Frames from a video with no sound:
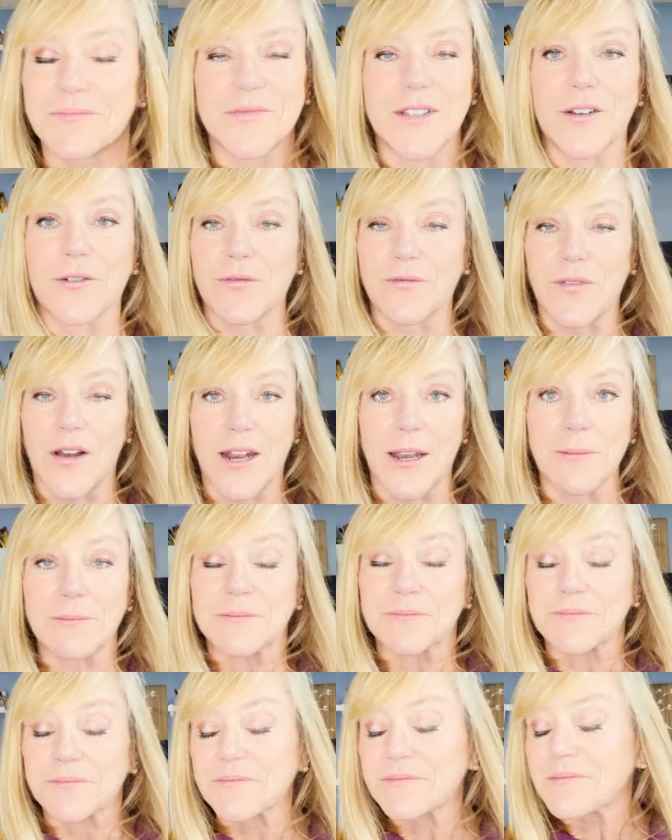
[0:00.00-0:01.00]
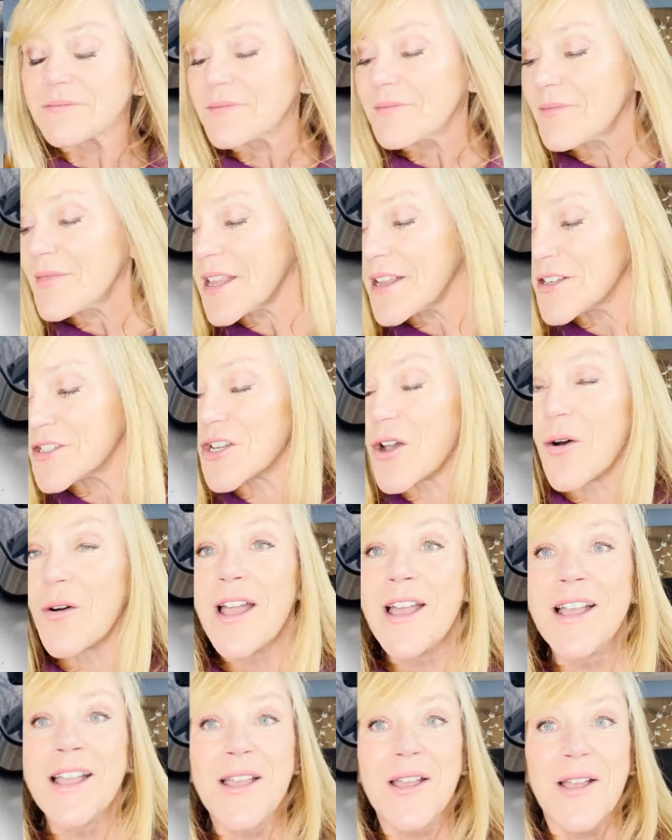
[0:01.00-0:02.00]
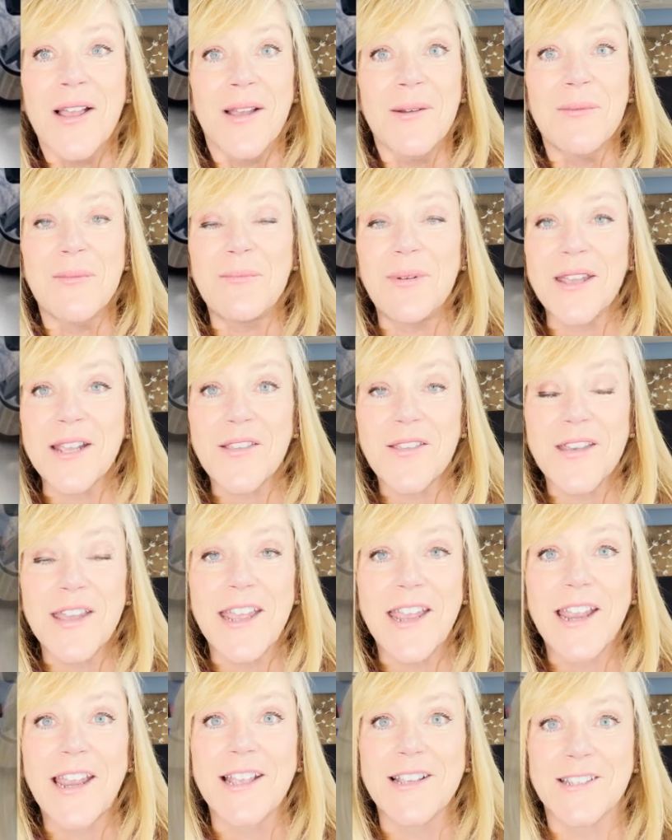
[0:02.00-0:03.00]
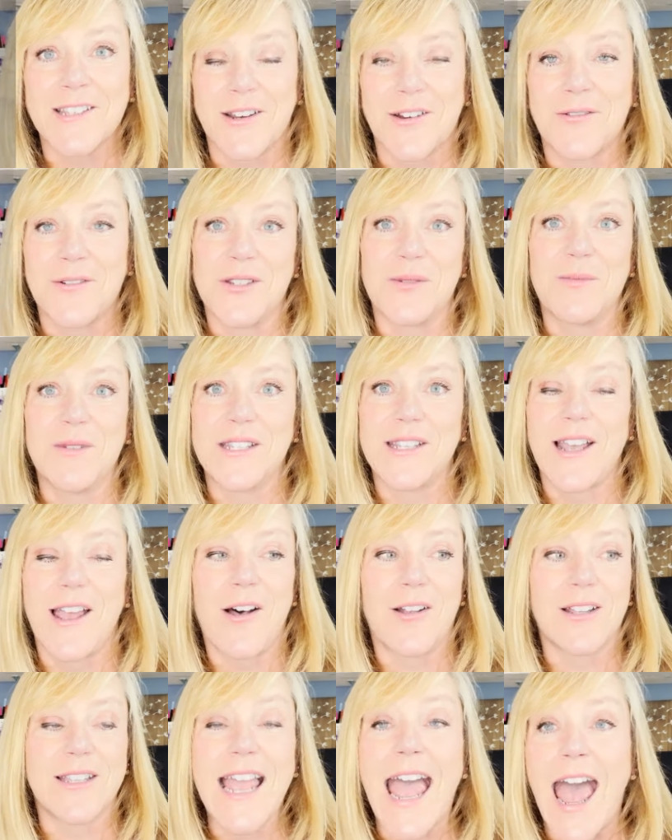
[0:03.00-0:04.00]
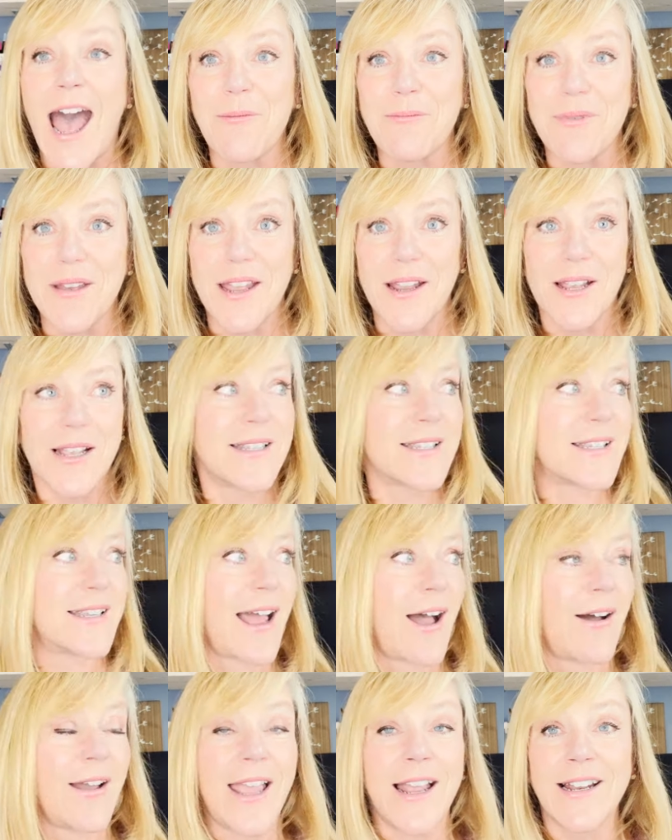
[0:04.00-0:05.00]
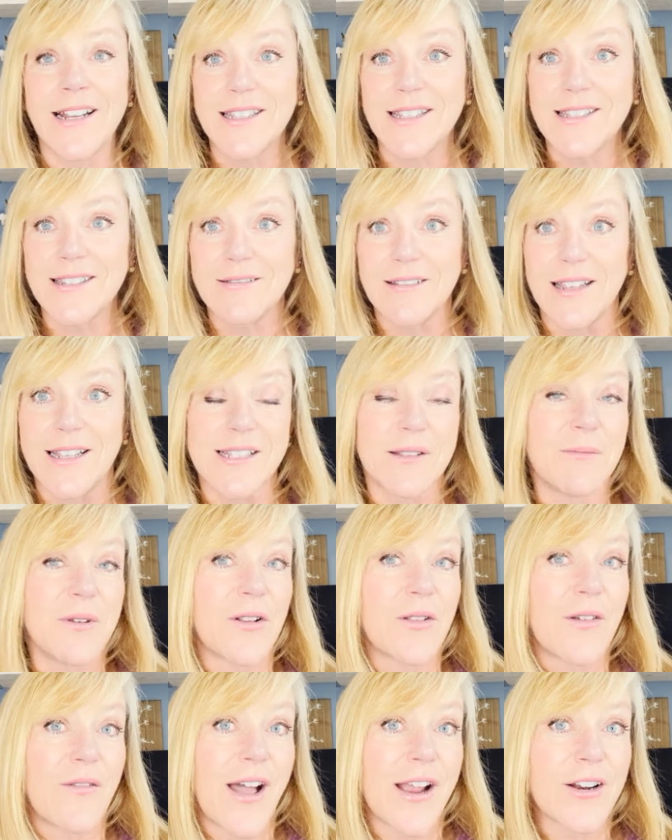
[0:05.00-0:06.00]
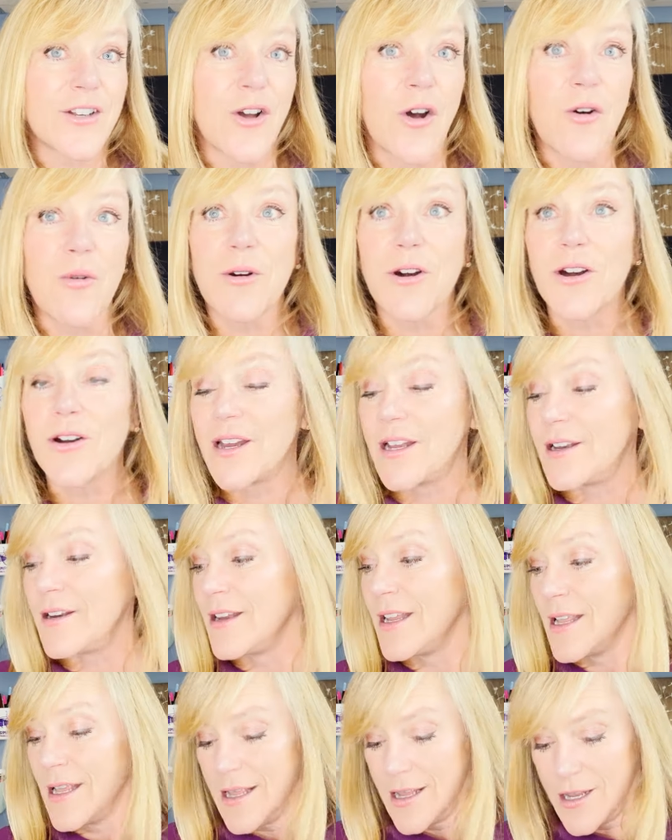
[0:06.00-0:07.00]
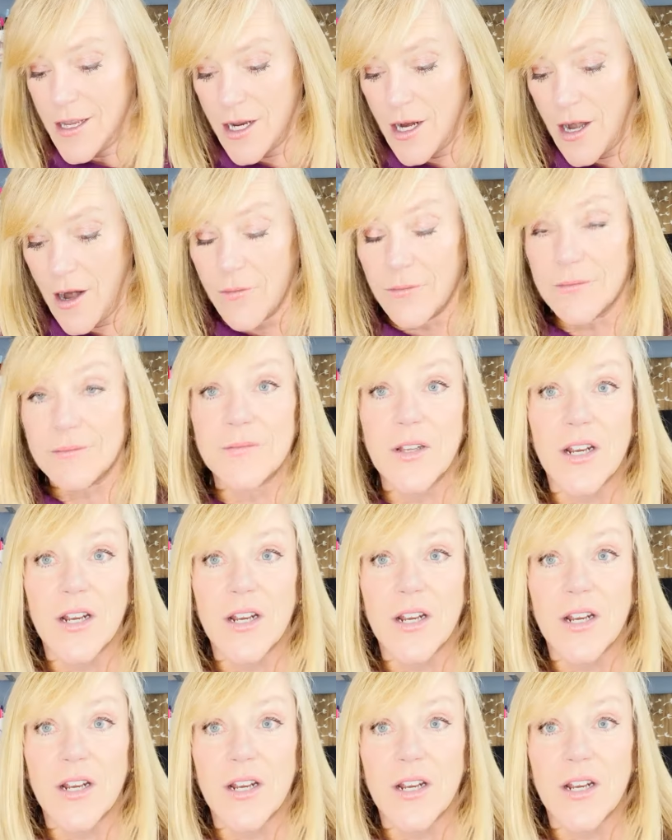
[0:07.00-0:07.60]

they're funny. So, big thing is the Christmas ale tapping, because now, and it's it's the middle of October, and you know,